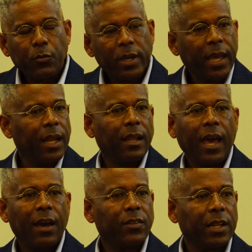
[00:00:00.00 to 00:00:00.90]
You can't
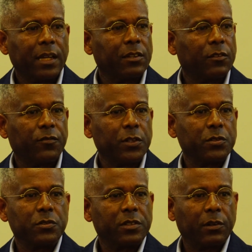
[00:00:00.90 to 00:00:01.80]
have elected
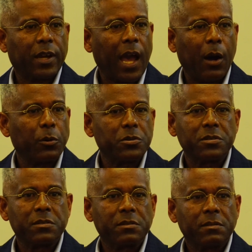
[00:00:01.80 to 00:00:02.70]
officials that are
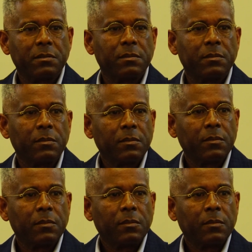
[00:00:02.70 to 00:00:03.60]
cowards.
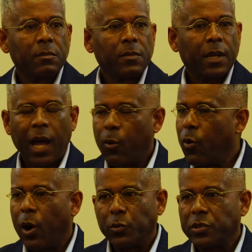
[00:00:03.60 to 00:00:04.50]
And I don't
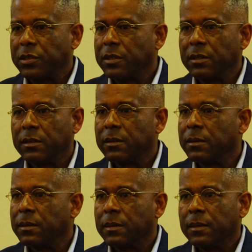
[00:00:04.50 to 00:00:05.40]
want it.
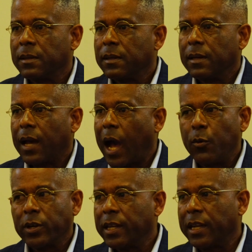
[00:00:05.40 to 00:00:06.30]
I
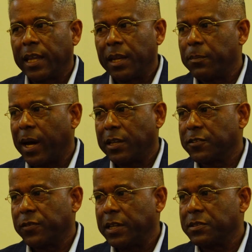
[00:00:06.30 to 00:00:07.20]
will get in
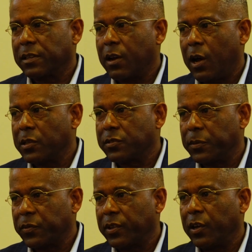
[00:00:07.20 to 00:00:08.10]
anybody's face that calls
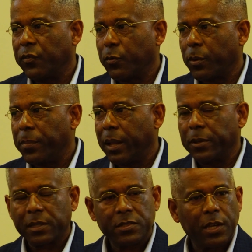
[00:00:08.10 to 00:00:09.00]
themselves a
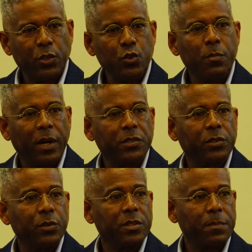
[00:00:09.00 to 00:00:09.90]
Republican and say, you must
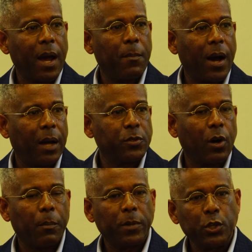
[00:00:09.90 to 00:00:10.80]
do as my mom
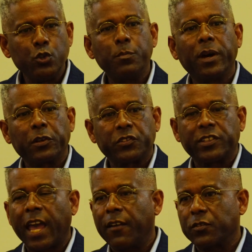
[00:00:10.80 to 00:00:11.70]
taught me. You better
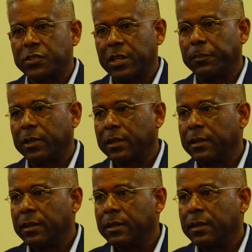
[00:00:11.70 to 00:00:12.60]
stand for something.
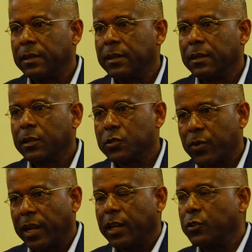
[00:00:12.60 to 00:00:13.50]
Because
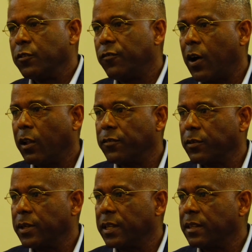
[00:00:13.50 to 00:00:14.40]
right now you're falling
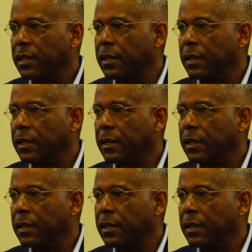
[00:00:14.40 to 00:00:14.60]
for anything.